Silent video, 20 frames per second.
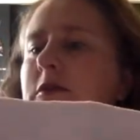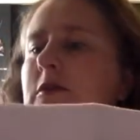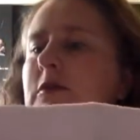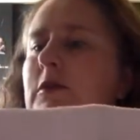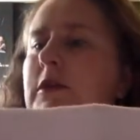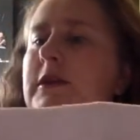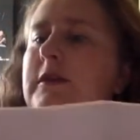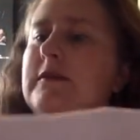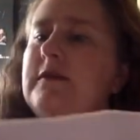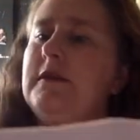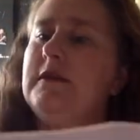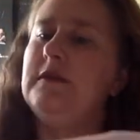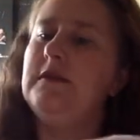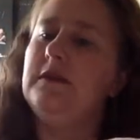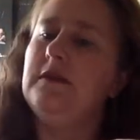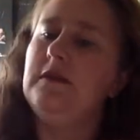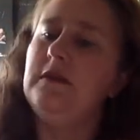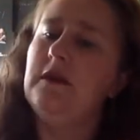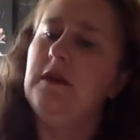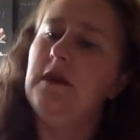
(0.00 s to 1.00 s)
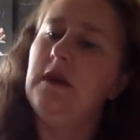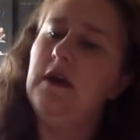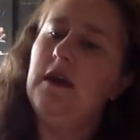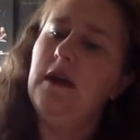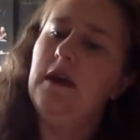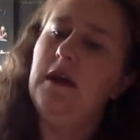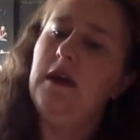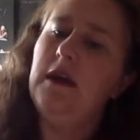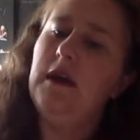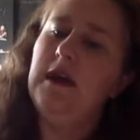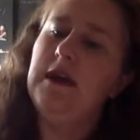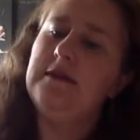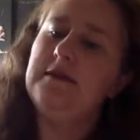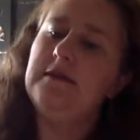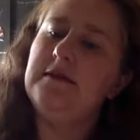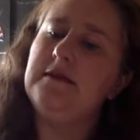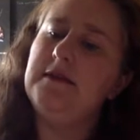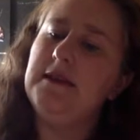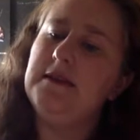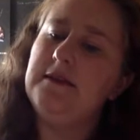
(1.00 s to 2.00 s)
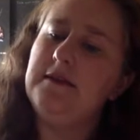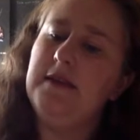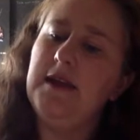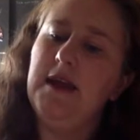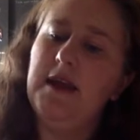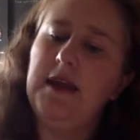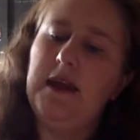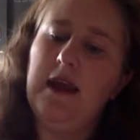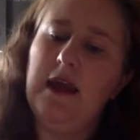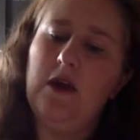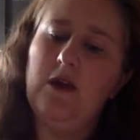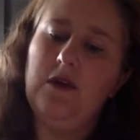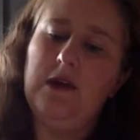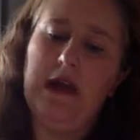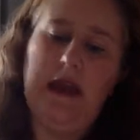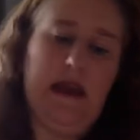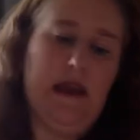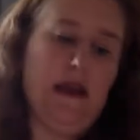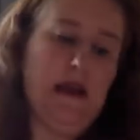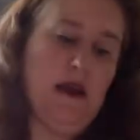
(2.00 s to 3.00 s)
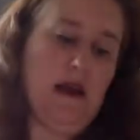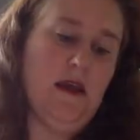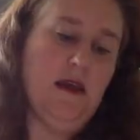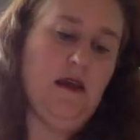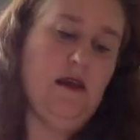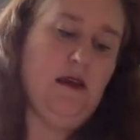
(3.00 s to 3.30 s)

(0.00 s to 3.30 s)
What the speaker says: What is this? It's a 16 count Ada,